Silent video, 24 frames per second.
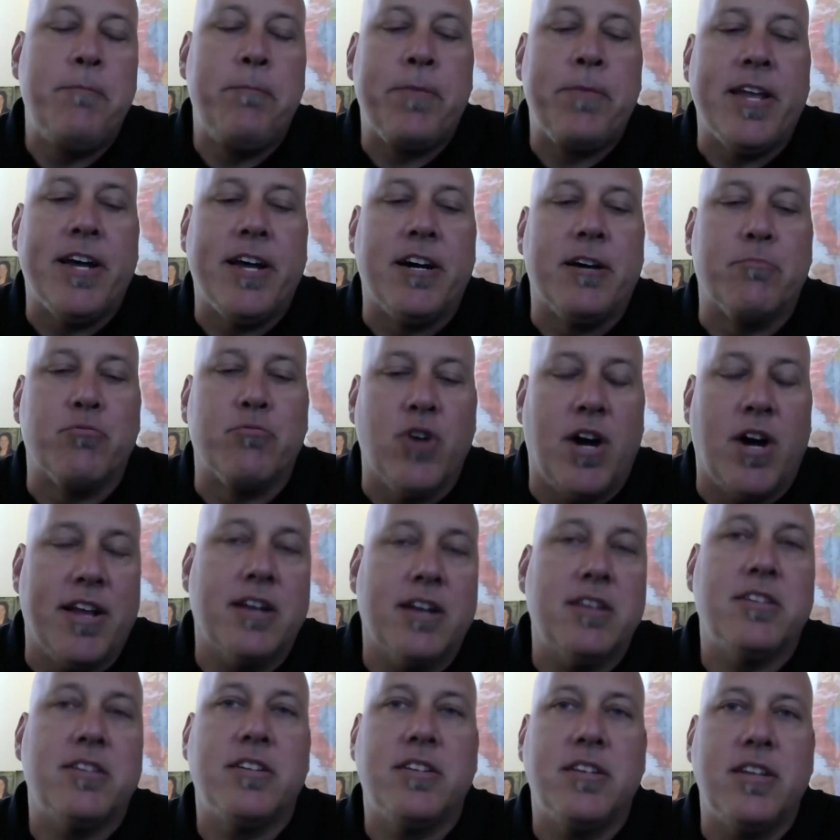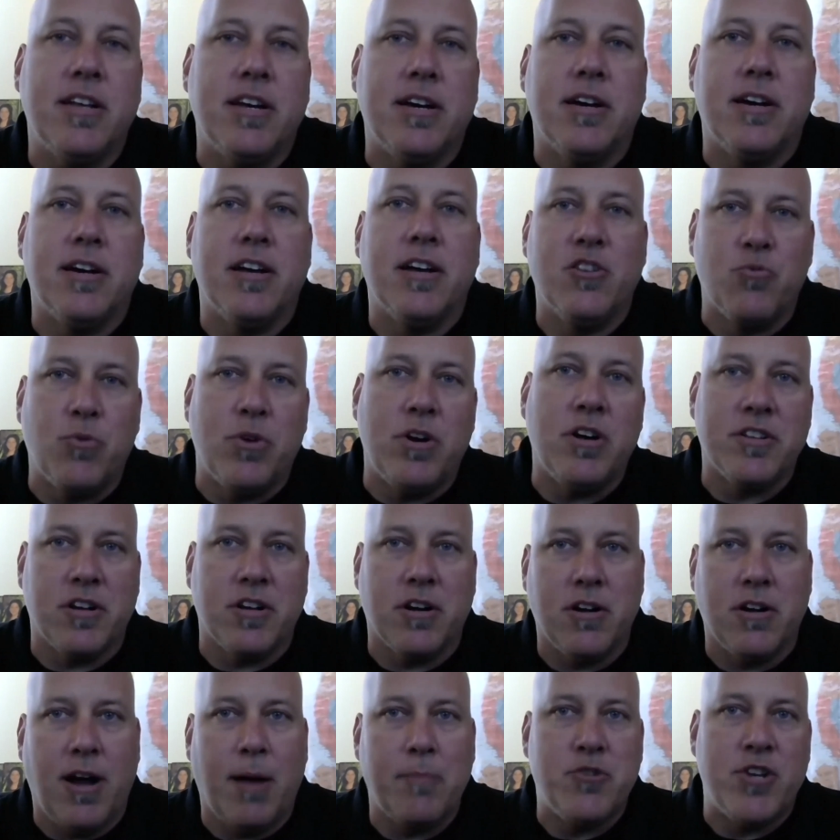uh, products, uh, as well as
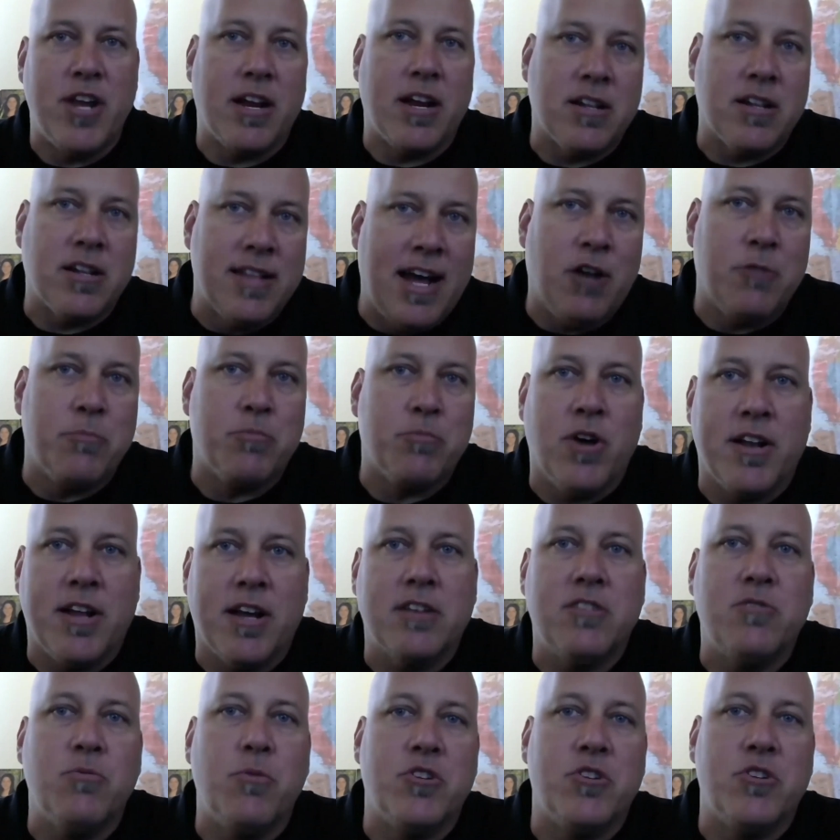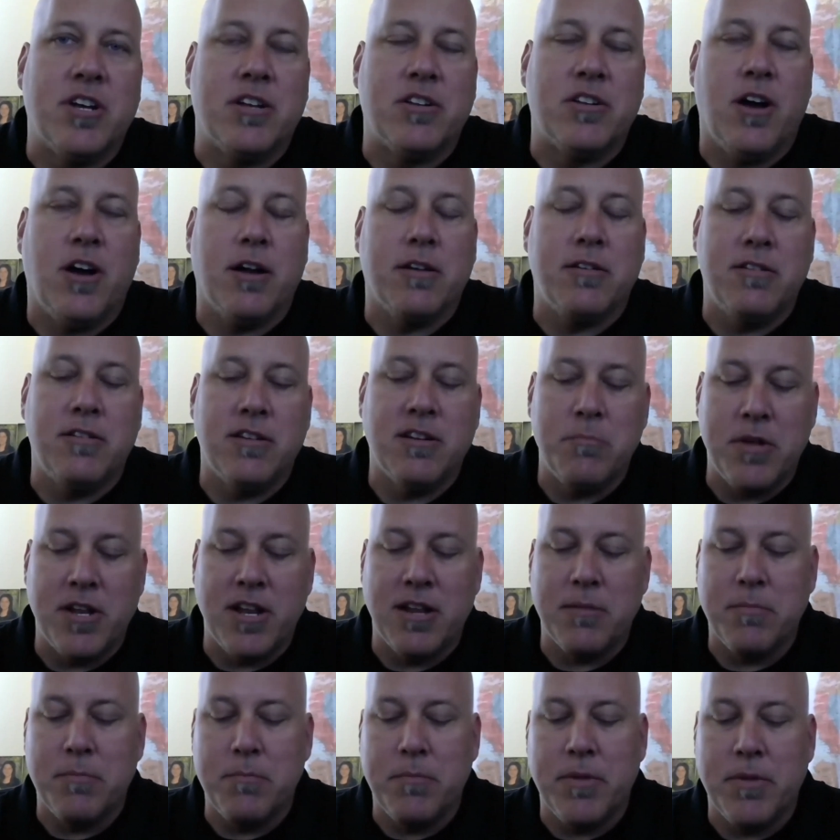our Object Cloud product, which I'll talk to you in a
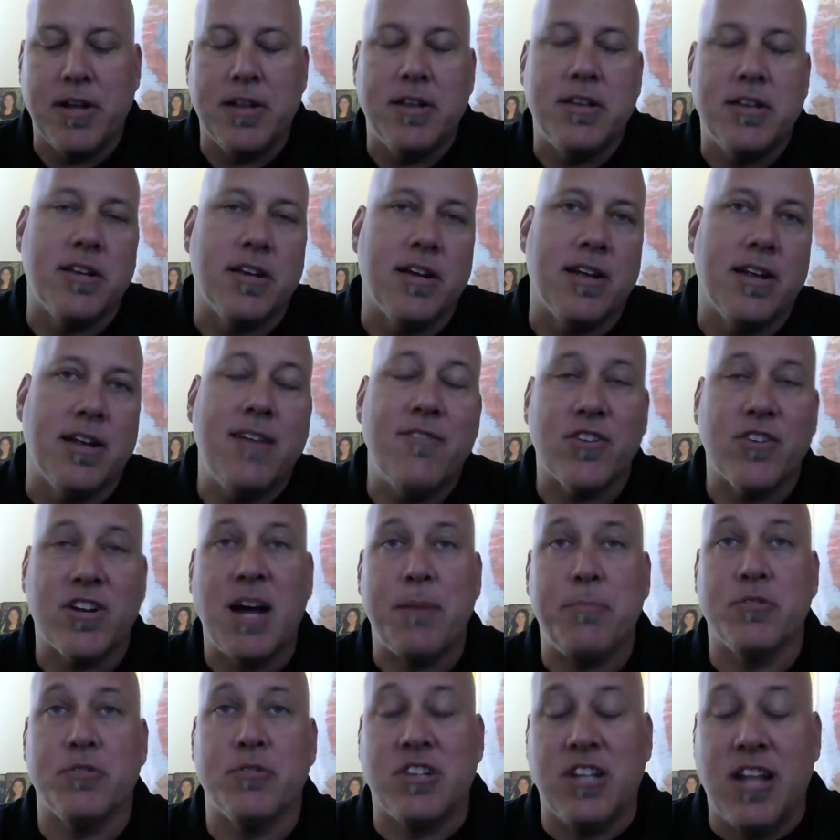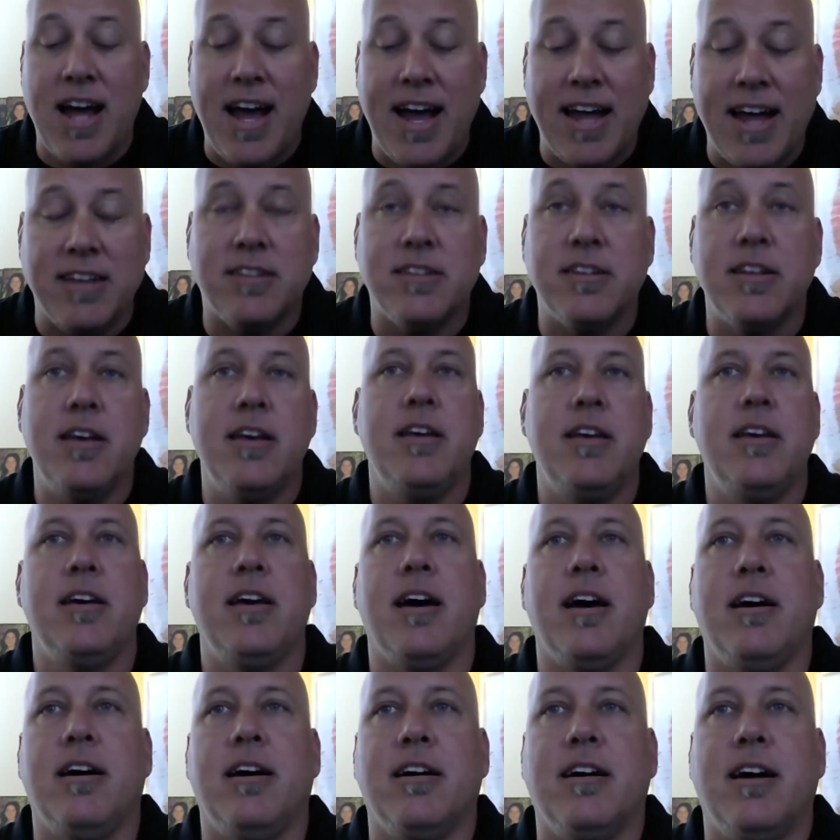minute. But uh, I have a couple slides.
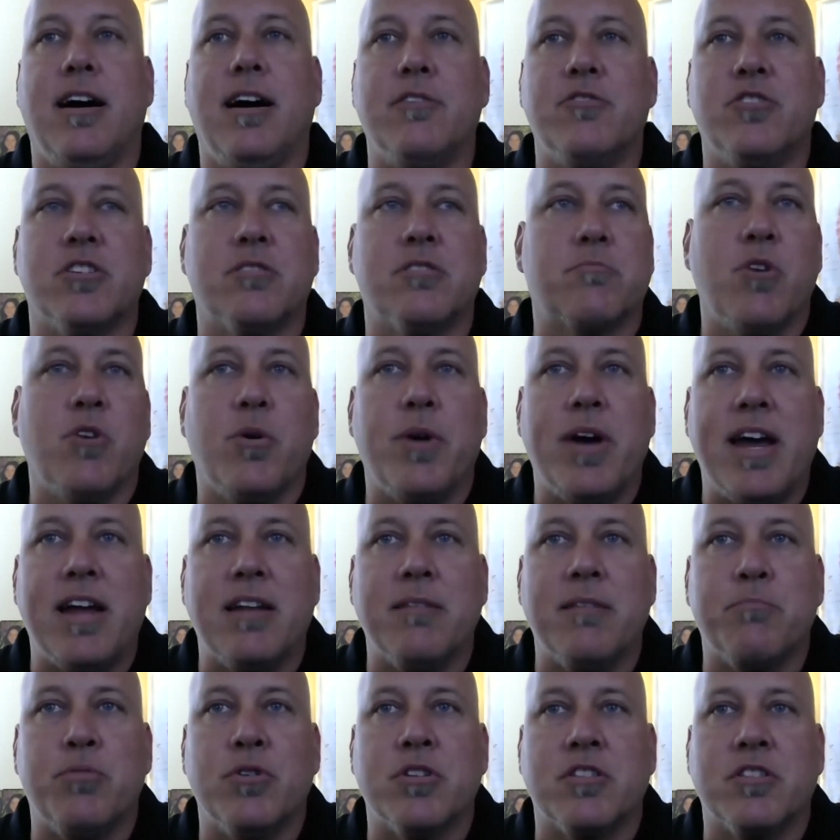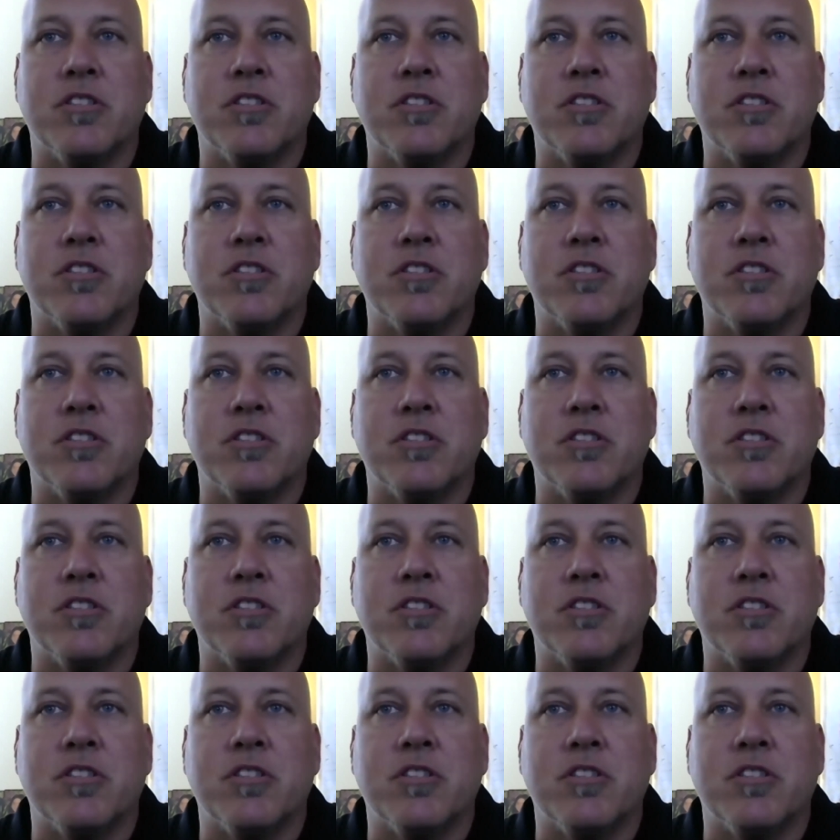Uh, I'll just go ahead and put